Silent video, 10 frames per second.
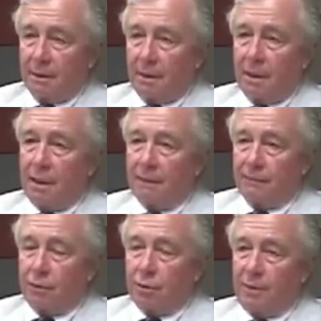A lot
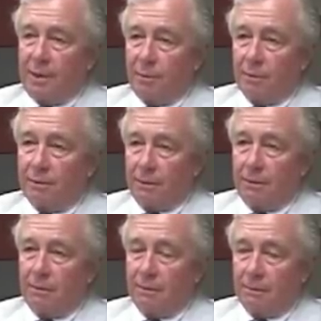of good people
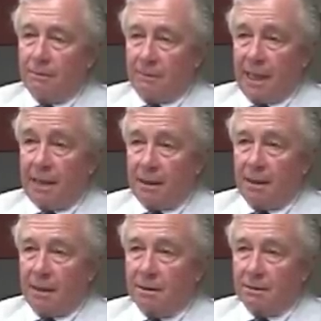do bad
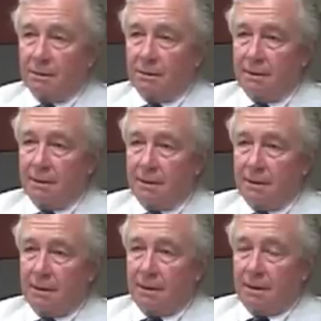things,
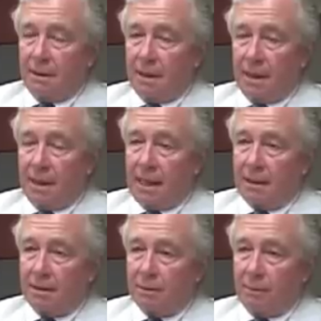and
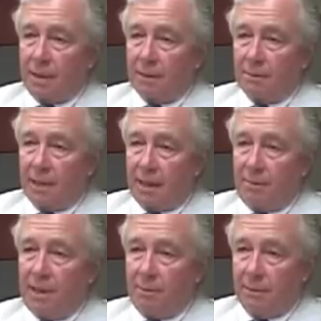that doesn't make them
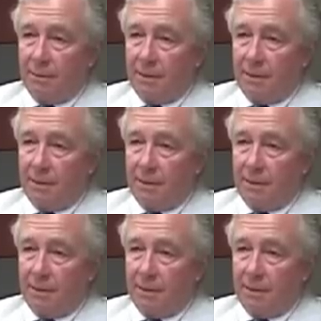bad people.